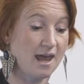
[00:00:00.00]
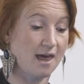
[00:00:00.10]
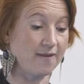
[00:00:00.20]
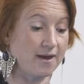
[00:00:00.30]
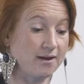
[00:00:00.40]

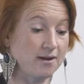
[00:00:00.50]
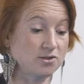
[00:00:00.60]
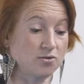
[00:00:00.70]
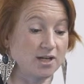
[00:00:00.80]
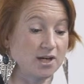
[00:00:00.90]
and they
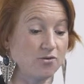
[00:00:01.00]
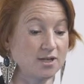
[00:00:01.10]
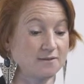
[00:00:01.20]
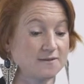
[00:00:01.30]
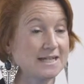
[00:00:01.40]
saw an
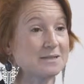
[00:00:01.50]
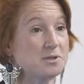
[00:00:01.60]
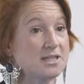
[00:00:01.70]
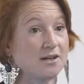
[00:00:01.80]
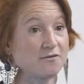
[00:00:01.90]
increase of
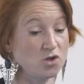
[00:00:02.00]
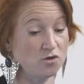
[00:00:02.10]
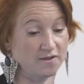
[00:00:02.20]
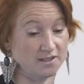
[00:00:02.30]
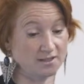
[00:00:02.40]
6% of
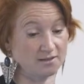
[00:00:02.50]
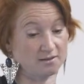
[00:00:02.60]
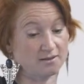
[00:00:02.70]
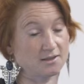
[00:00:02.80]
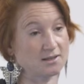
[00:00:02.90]
new
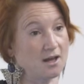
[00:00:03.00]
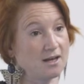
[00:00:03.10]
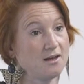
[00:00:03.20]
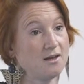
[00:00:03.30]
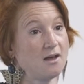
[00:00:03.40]
visitors to the
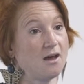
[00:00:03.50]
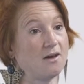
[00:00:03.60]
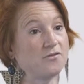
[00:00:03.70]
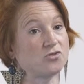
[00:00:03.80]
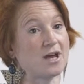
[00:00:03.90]
site
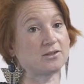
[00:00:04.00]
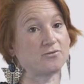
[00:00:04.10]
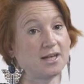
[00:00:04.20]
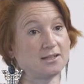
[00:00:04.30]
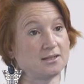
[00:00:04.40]
for
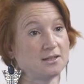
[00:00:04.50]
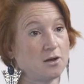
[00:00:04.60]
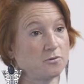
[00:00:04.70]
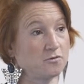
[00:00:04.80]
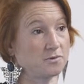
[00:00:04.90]
trouser-related
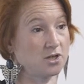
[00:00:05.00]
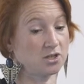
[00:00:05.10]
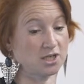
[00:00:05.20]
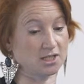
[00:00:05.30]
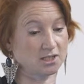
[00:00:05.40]
terms from
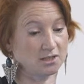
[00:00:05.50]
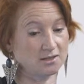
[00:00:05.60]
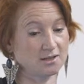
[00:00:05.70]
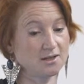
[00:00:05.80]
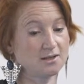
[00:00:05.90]
search
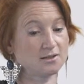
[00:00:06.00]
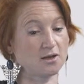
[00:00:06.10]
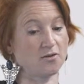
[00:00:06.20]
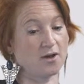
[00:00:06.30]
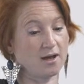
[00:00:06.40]
engines.
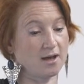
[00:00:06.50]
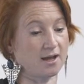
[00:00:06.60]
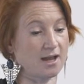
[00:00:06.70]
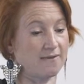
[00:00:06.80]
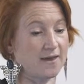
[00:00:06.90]
So
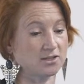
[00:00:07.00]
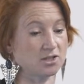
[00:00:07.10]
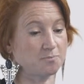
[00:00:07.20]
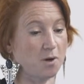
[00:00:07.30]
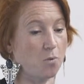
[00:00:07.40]
again, that's
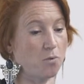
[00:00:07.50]
just by